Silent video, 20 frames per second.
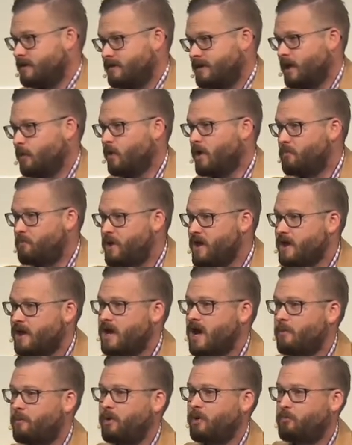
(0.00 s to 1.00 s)
that we pick
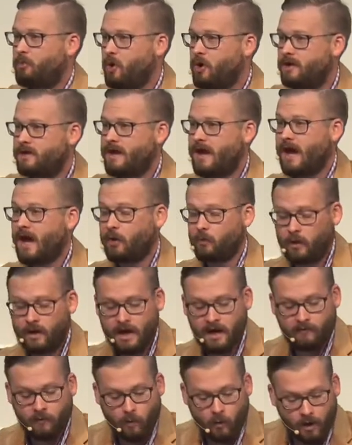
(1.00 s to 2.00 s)
up and put down
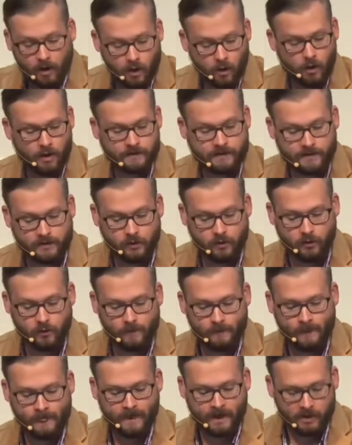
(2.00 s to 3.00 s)
whenever we're going to
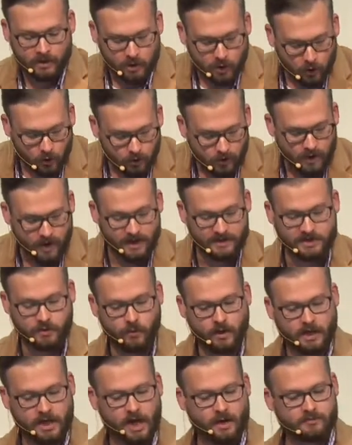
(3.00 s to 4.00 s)
utilize it.
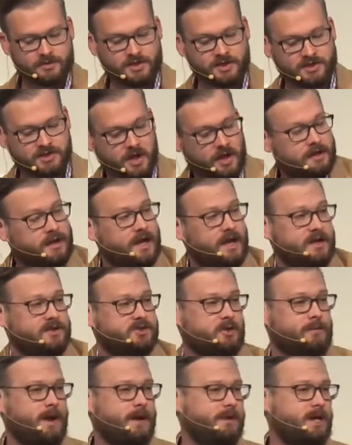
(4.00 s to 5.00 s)
When it comes to Sundays
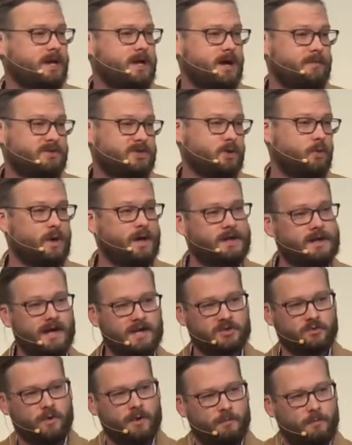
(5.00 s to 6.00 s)
or maybe it comes to
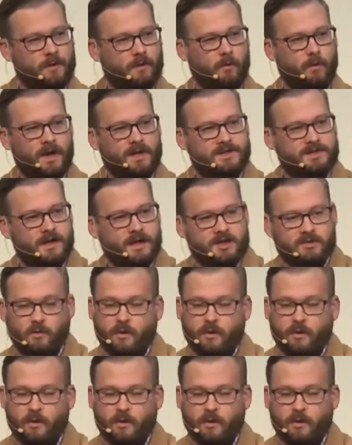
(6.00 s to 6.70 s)
Wednesdays, we, Wednesdays,